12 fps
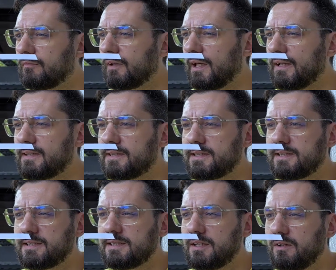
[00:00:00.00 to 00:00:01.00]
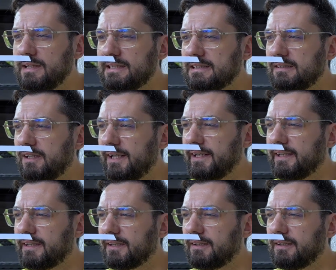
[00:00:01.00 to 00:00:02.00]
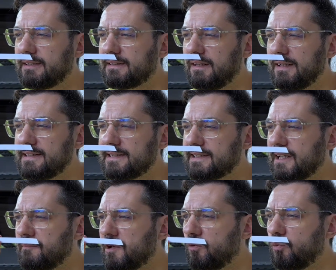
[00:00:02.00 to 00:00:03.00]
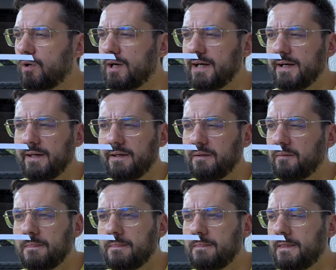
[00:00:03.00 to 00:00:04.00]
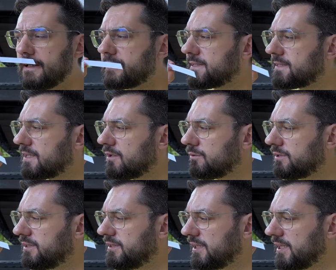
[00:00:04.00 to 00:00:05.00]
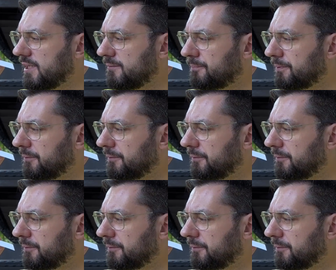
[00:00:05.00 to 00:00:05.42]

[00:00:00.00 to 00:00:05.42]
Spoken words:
It's like summer wine that's so deep